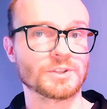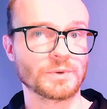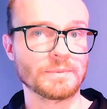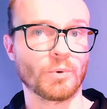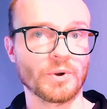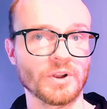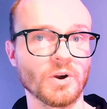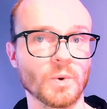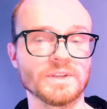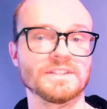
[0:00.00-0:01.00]

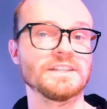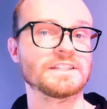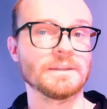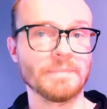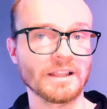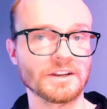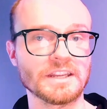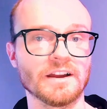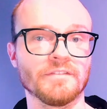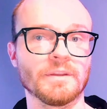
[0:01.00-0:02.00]
3.0 is the
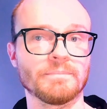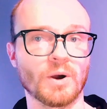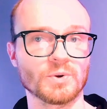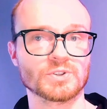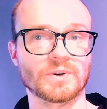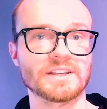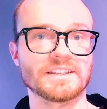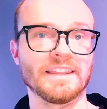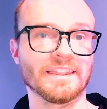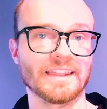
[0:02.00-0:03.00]
stability of the
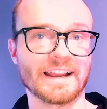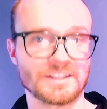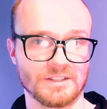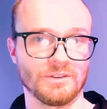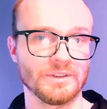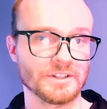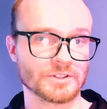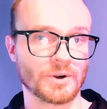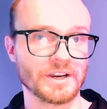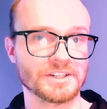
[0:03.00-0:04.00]
Postgres and lexical
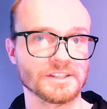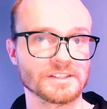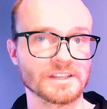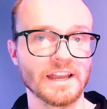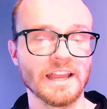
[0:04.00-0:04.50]
integrations.